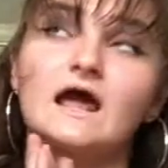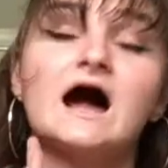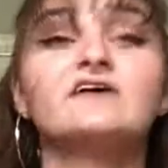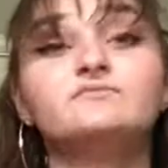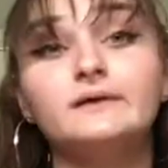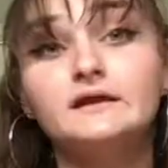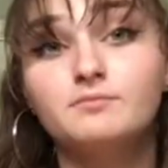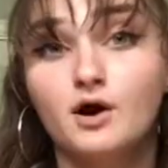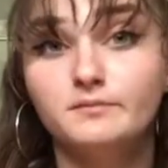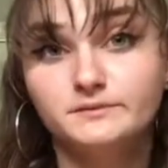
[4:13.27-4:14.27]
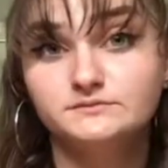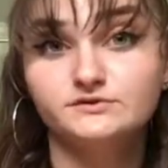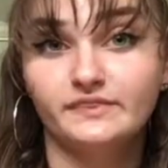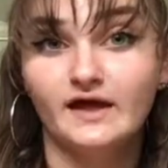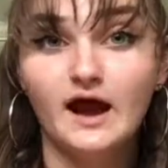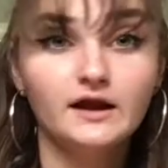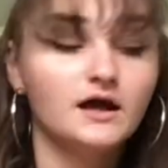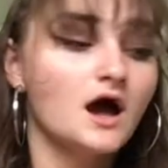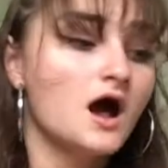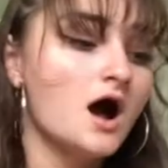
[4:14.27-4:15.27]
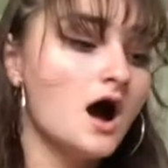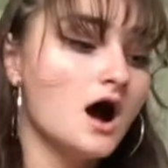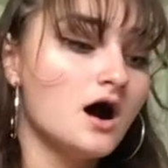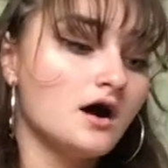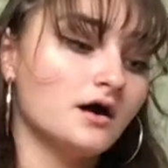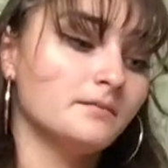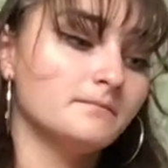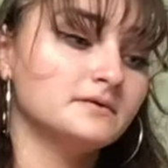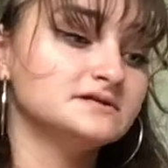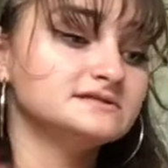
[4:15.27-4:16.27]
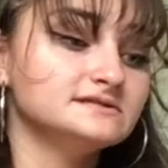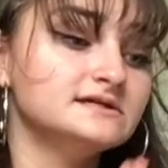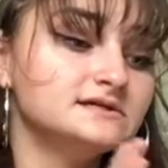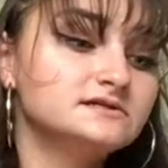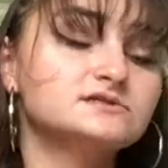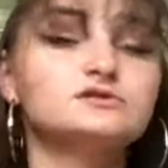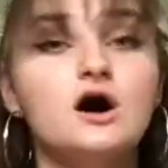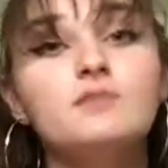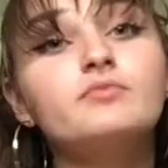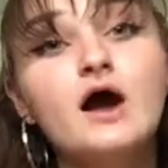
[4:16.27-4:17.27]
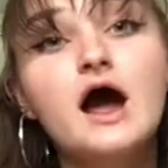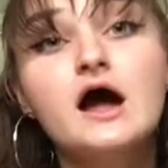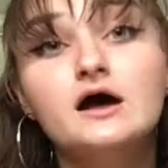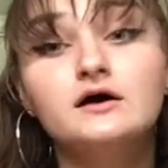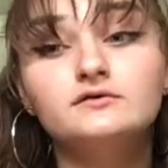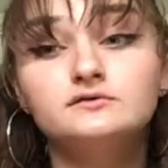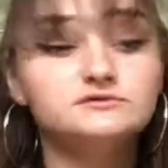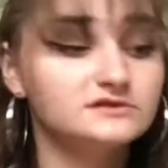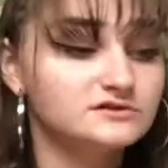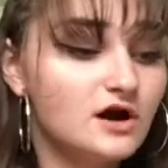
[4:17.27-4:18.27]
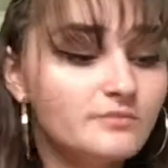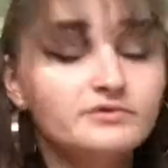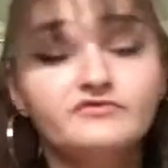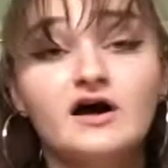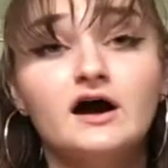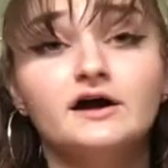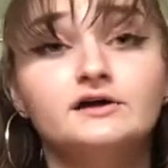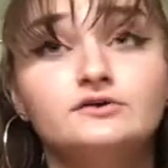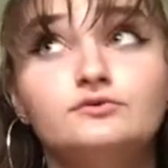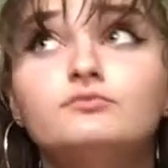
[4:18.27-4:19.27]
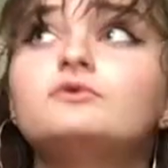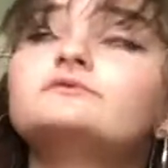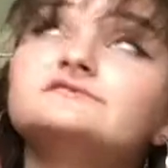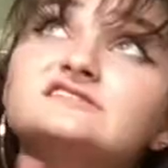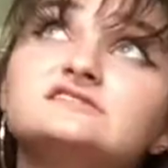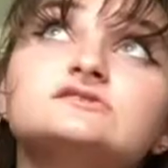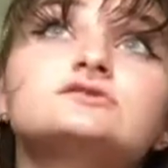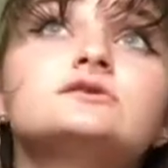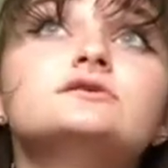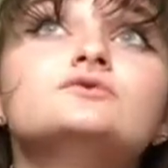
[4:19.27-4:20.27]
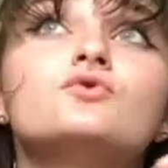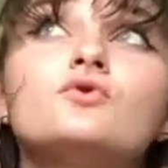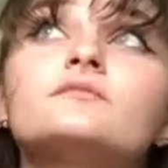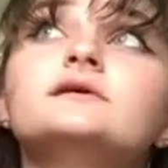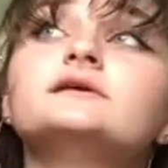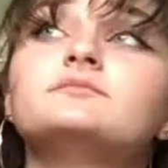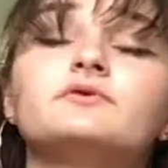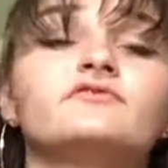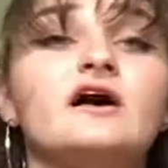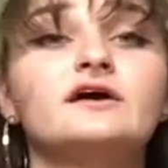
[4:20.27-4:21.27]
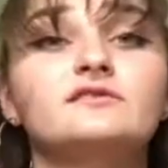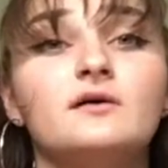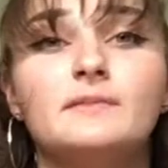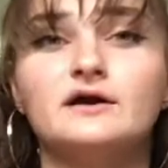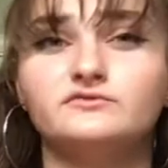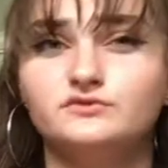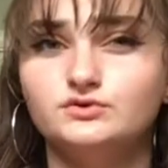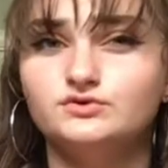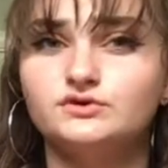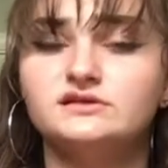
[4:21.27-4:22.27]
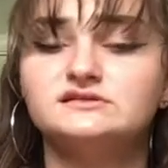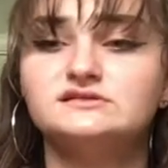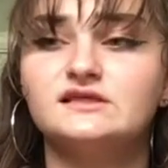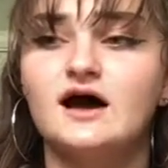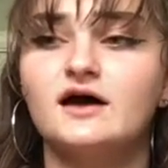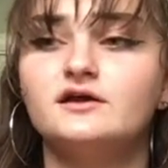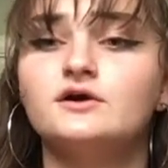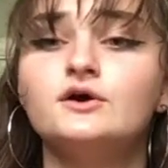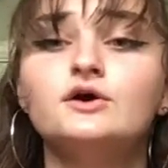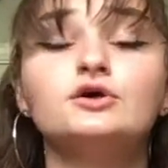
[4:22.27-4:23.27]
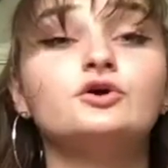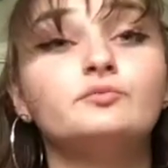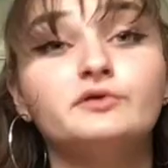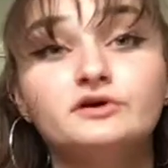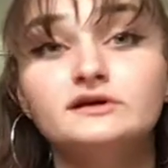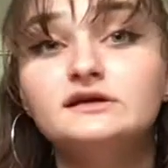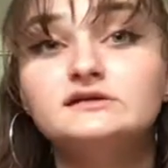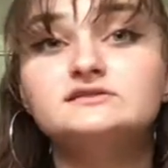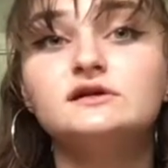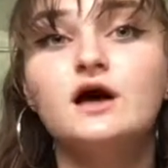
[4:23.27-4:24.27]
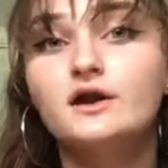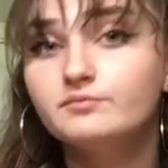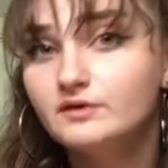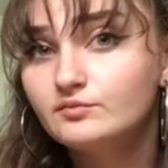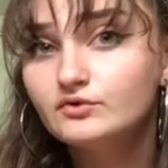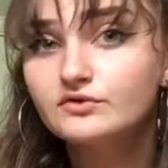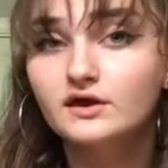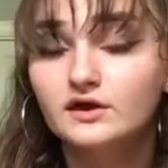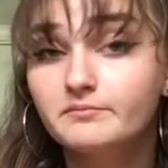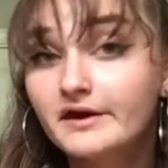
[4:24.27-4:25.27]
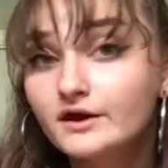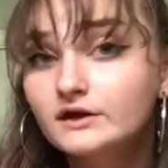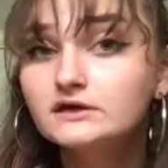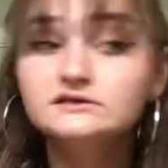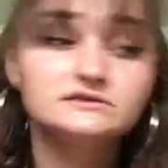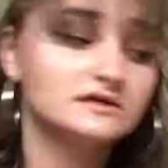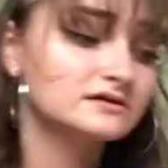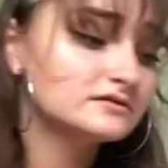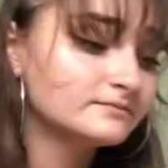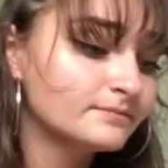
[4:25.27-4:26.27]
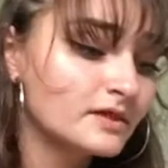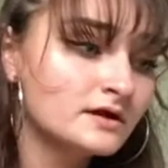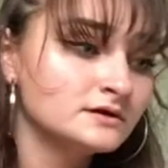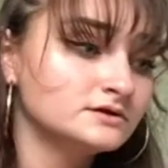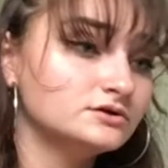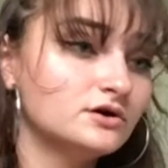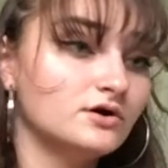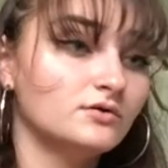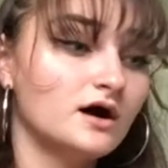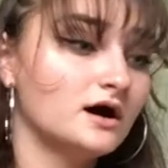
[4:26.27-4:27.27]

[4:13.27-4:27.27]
I have many problems with that. Seed does not provide, well, it does not normally provide the amount of nutrients that your bird needs. A lot of people, they get parakeets, they get, you know,